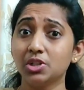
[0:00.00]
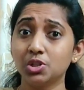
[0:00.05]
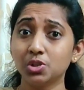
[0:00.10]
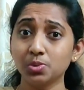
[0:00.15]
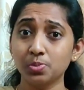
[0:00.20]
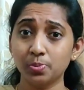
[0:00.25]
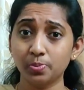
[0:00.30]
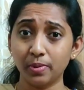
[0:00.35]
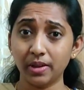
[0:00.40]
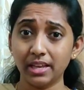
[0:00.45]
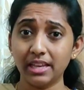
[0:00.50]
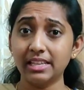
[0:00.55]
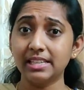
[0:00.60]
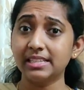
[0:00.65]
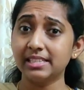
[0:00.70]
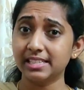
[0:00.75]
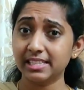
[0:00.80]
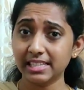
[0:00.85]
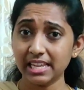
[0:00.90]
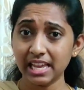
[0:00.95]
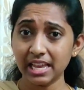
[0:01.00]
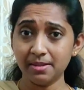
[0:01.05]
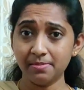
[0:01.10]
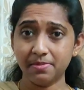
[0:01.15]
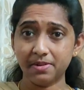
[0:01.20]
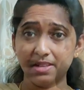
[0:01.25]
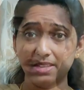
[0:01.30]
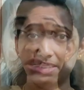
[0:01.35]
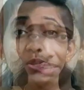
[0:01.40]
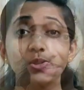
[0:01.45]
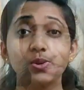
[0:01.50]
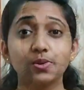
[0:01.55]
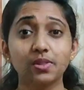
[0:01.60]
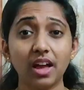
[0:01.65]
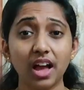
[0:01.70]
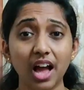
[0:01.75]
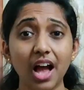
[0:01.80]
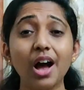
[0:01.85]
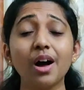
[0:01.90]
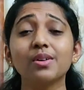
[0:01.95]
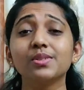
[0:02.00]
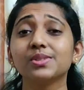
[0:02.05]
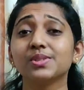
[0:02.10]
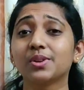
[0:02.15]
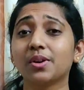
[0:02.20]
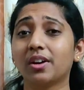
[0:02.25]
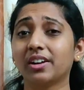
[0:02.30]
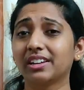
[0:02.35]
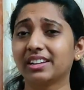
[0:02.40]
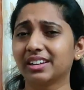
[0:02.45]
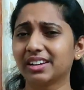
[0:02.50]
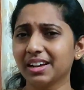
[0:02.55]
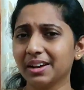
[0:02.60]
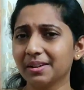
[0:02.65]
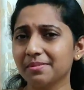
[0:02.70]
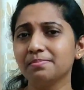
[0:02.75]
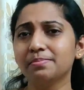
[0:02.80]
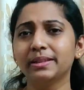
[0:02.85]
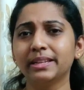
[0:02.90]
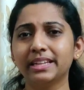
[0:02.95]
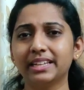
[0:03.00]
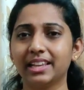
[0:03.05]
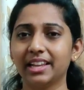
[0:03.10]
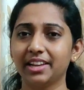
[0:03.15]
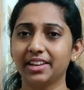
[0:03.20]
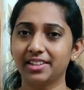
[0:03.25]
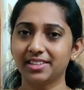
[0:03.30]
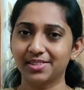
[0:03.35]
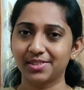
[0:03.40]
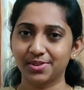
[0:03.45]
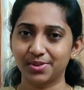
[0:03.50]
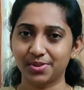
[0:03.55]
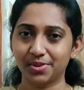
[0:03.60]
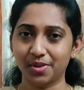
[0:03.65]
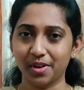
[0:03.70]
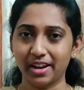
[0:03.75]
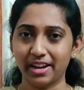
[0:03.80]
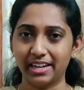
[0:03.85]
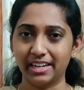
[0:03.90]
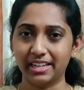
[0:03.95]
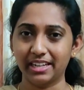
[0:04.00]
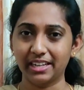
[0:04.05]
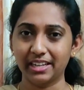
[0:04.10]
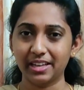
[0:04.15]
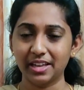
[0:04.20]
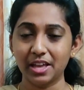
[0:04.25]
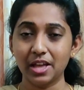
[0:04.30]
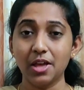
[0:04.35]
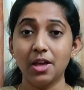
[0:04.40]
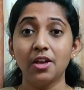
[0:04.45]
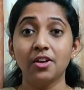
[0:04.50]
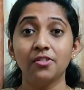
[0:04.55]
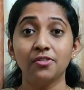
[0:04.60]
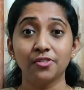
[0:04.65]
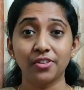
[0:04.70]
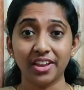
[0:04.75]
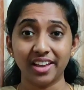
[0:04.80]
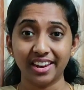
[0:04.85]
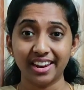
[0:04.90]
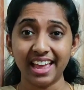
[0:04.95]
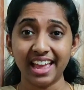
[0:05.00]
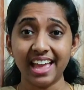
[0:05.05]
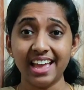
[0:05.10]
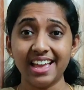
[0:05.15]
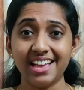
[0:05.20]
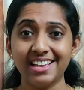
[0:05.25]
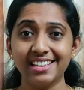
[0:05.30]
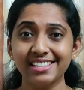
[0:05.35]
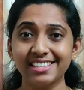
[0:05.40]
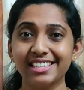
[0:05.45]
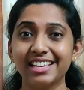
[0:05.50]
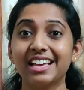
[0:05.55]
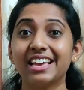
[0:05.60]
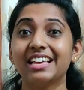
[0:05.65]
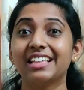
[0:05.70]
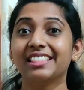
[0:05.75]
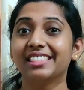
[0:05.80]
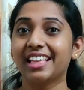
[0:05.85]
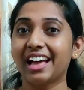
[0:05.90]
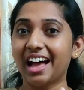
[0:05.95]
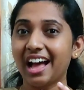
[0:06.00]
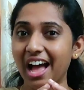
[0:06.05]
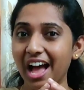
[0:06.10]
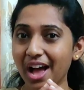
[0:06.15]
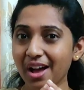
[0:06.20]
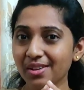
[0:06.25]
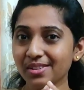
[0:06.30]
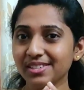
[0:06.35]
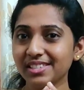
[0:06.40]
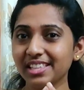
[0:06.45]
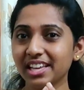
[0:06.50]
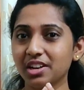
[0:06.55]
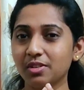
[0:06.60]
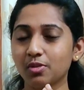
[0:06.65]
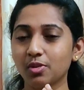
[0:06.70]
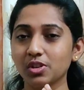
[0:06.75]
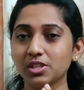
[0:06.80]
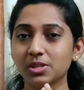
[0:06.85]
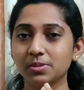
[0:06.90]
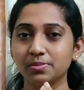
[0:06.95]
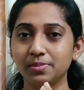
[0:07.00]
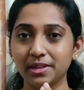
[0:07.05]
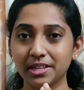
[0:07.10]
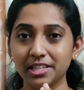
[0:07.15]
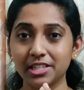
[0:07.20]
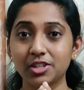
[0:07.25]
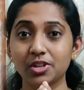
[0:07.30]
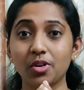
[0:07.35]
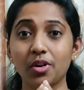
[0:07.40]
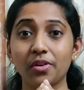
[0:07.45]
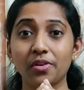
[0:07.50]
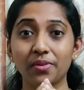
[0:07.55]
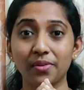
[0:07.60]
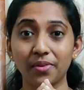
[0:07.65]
to be stable. So the house got completely destroyed. Whereas the house that was built on